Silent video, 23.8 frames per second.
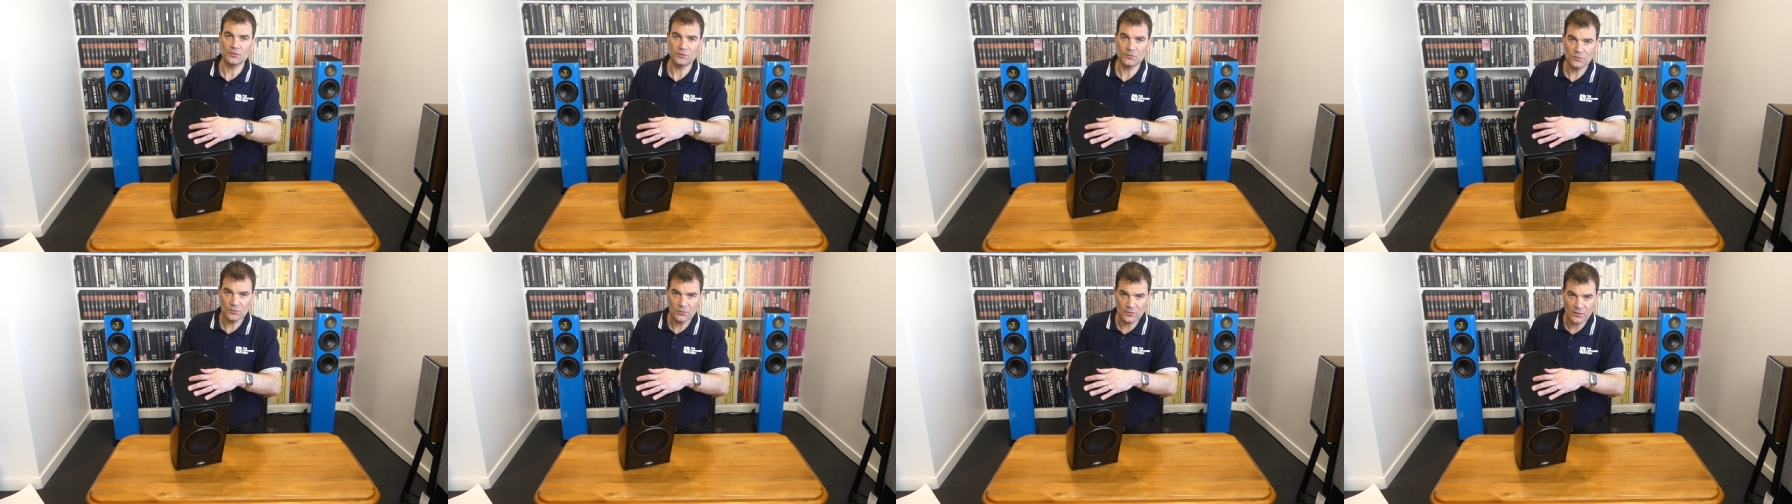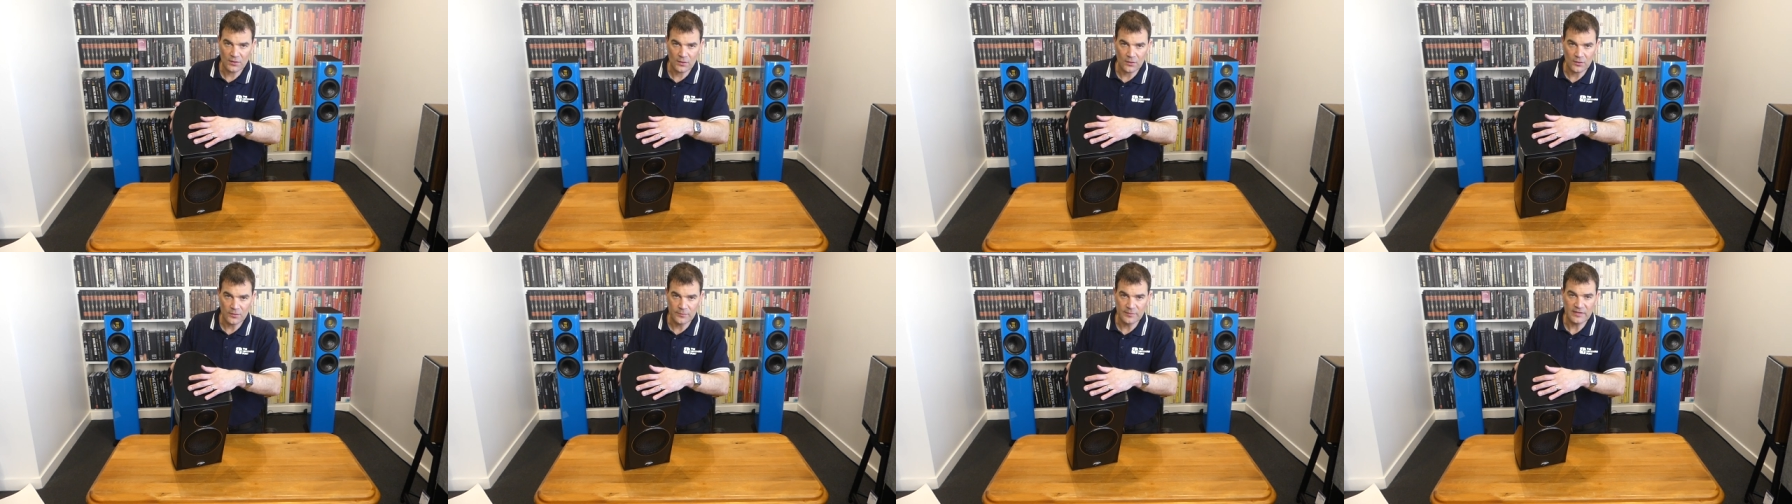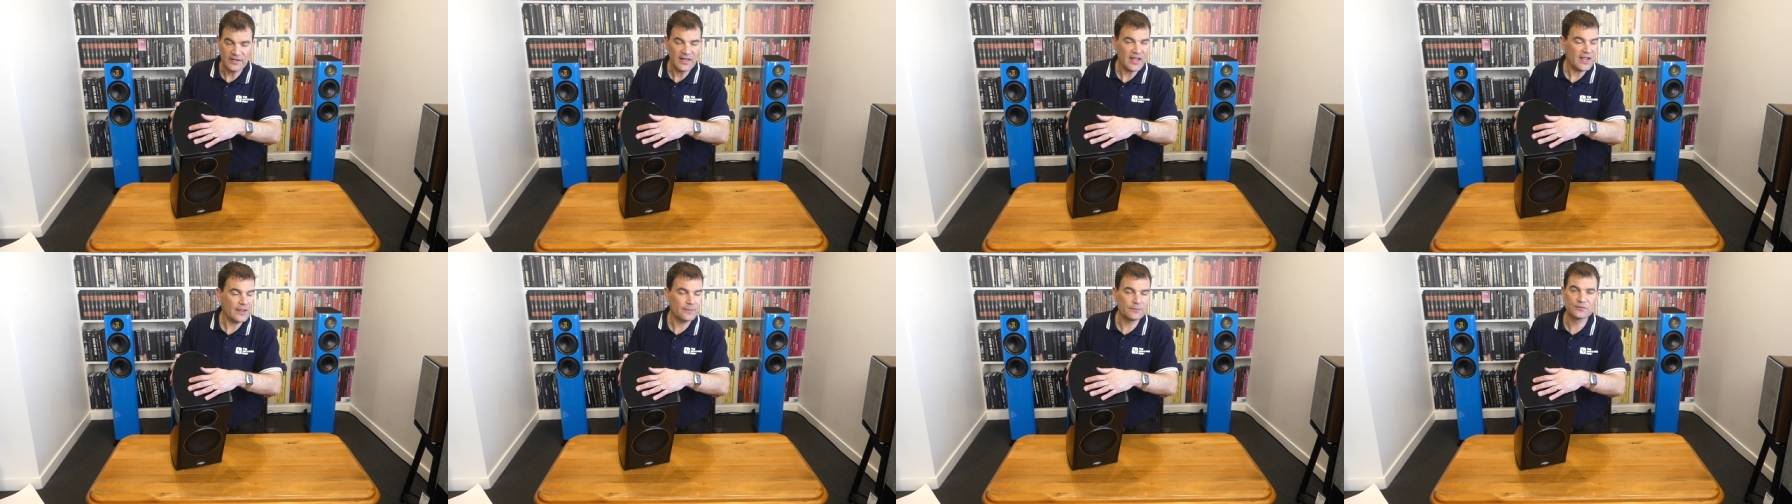your home
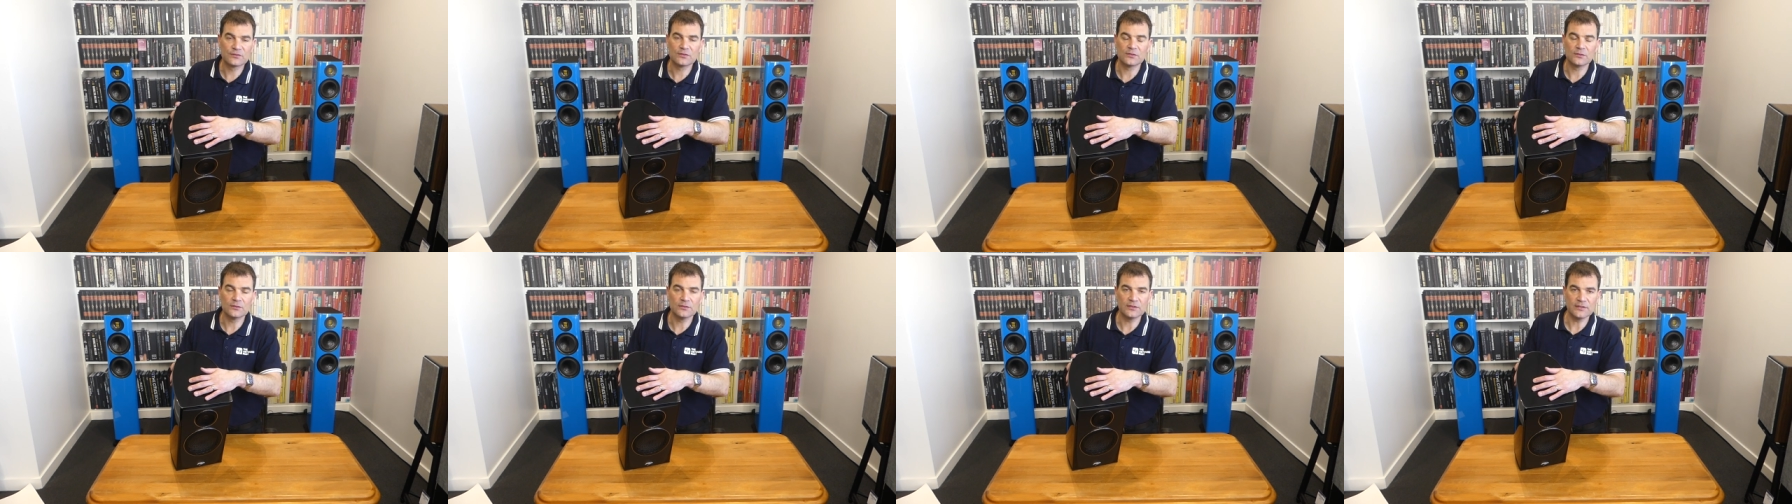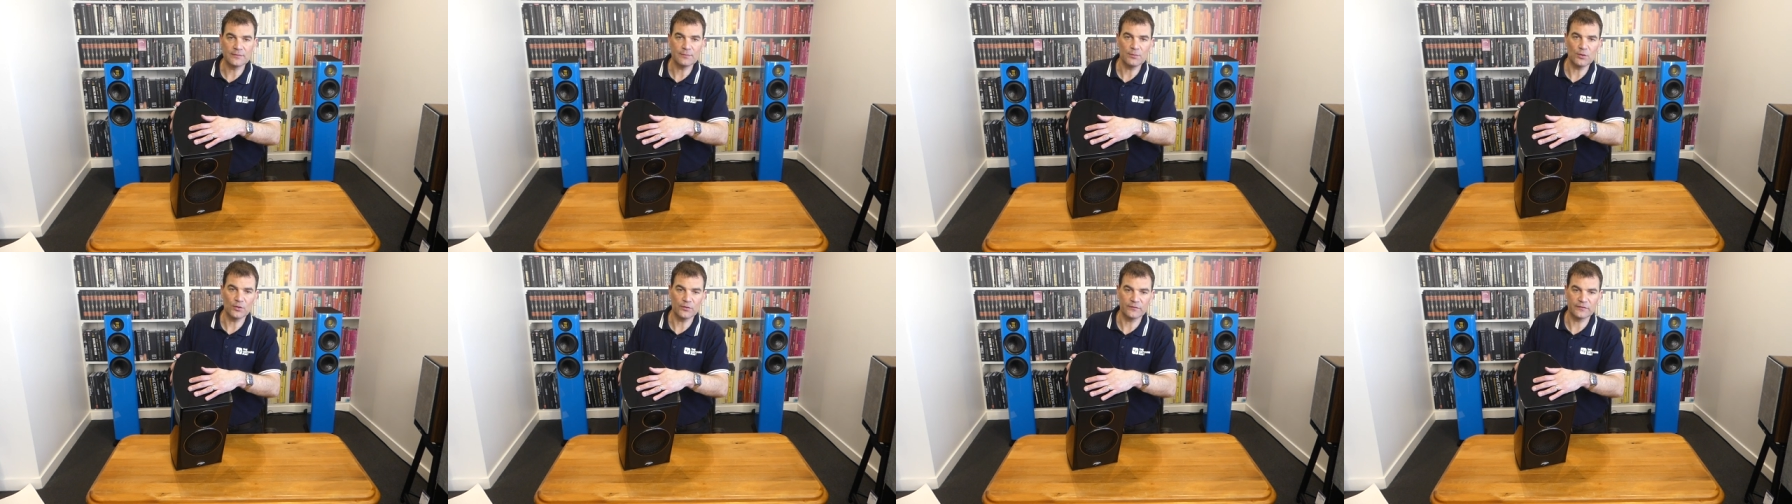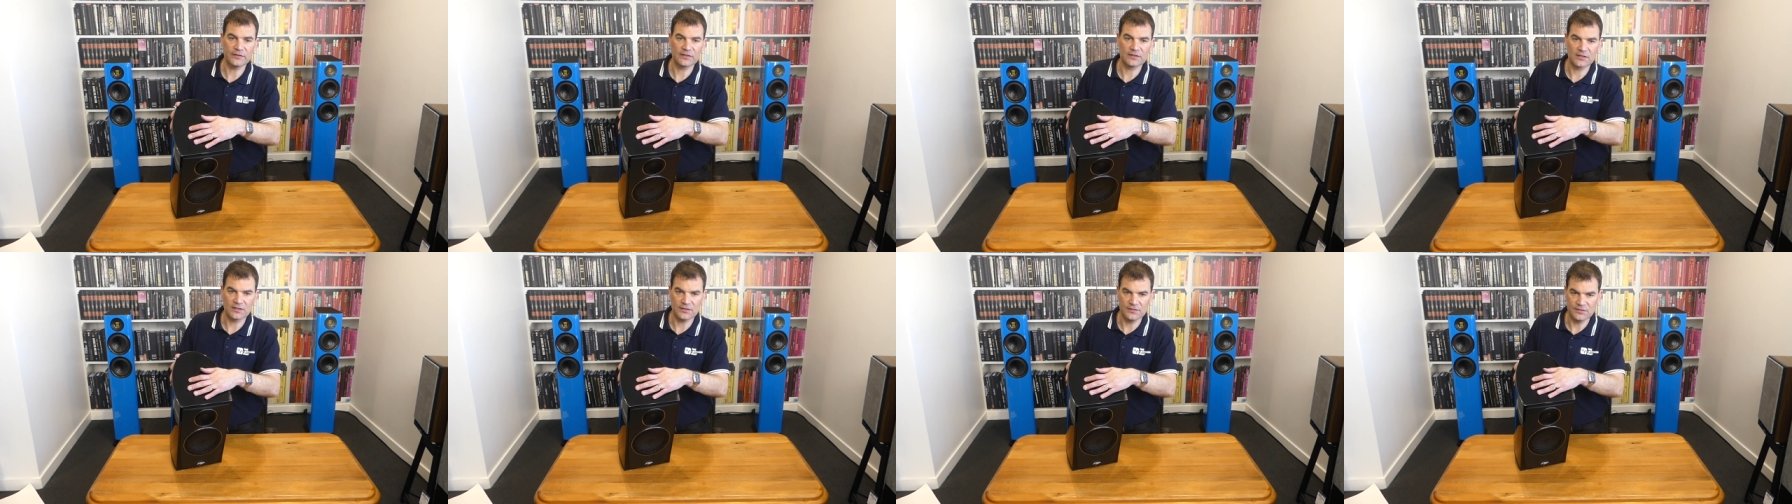in absolutely
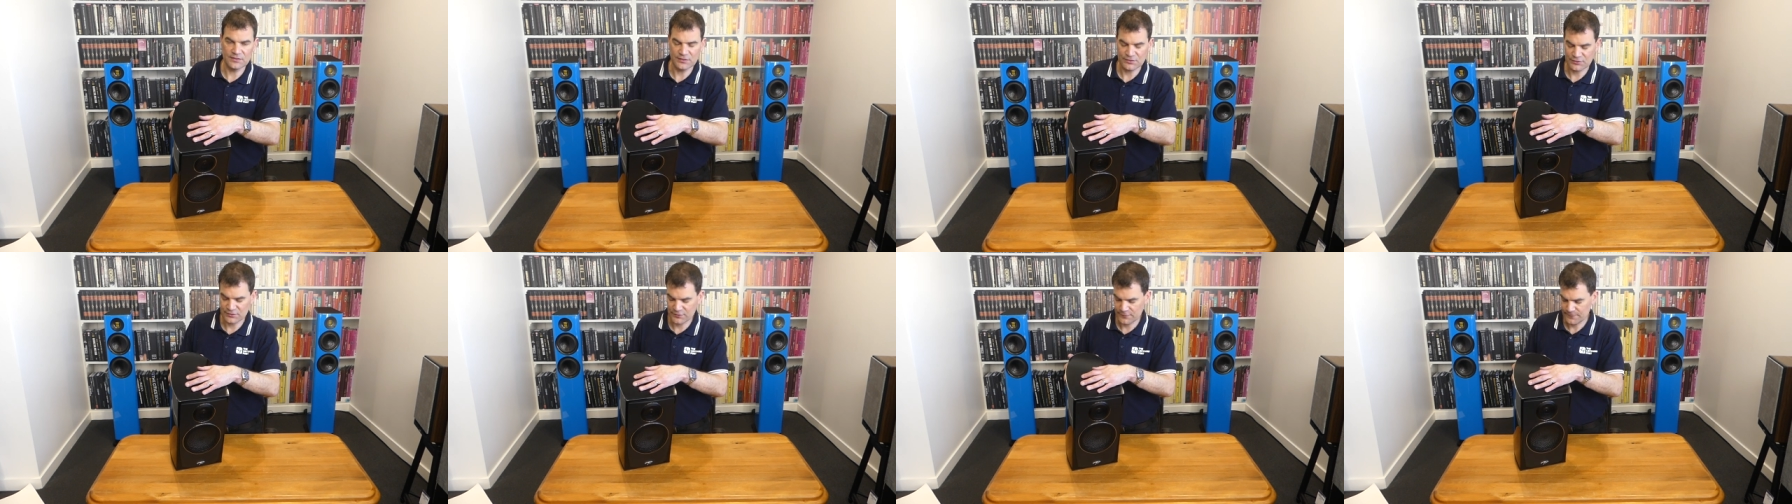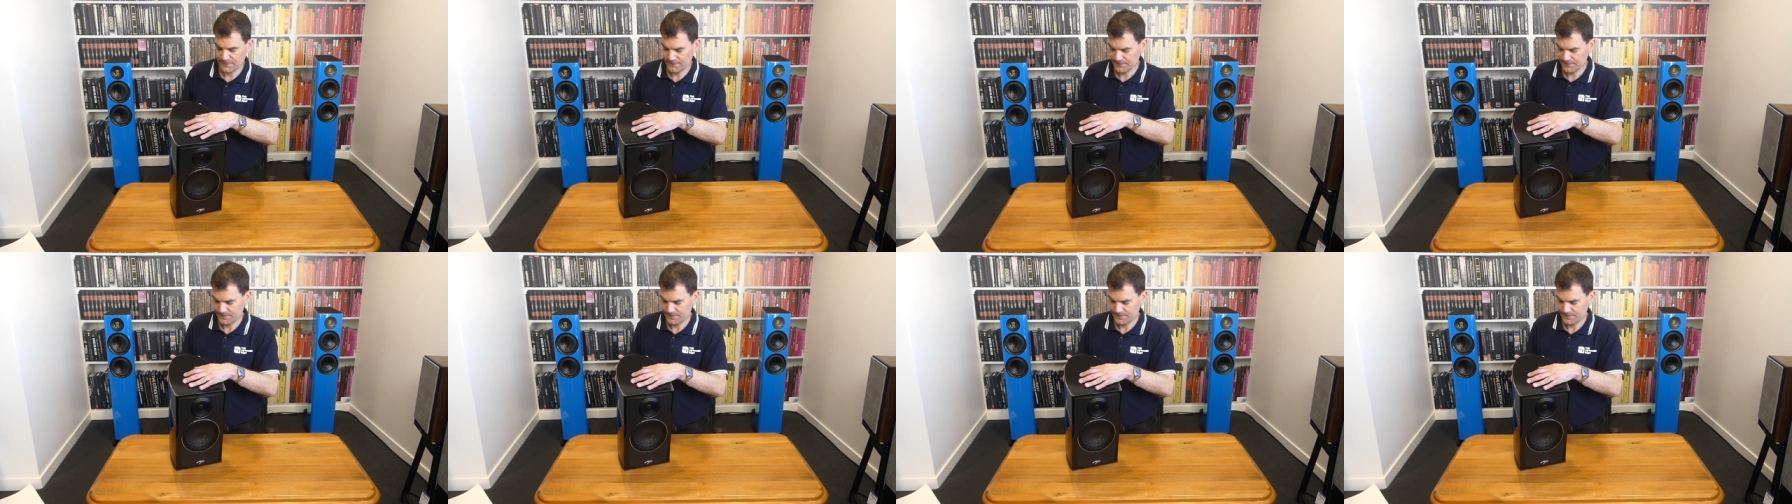perfect condition.